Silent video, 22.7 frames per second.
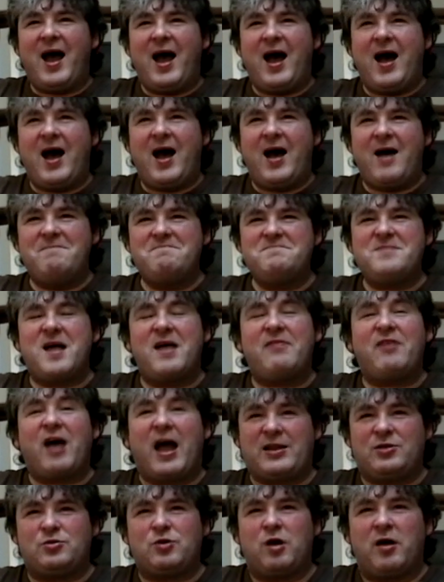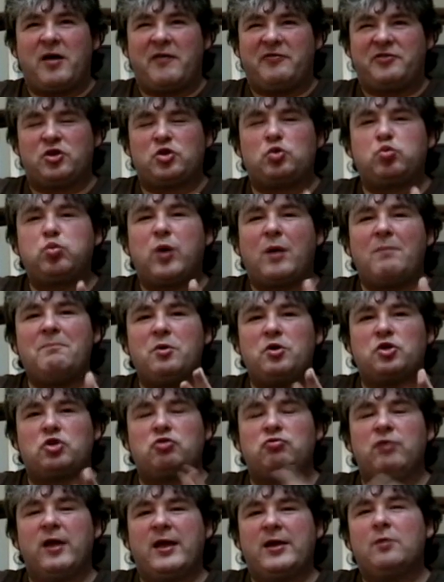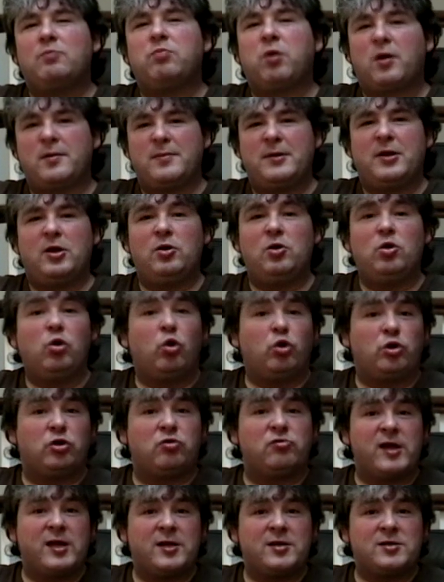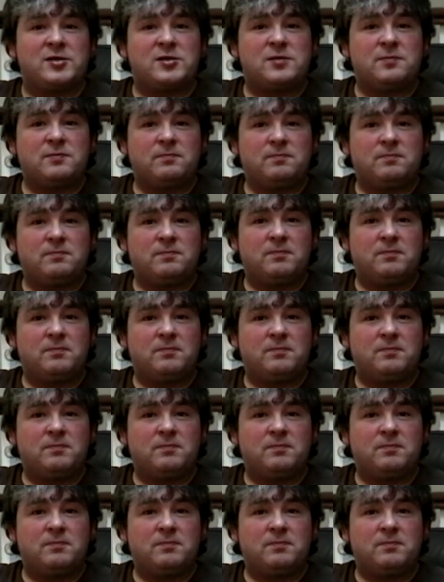if I had to have just one book to read, it would probably be Lord of the Rings.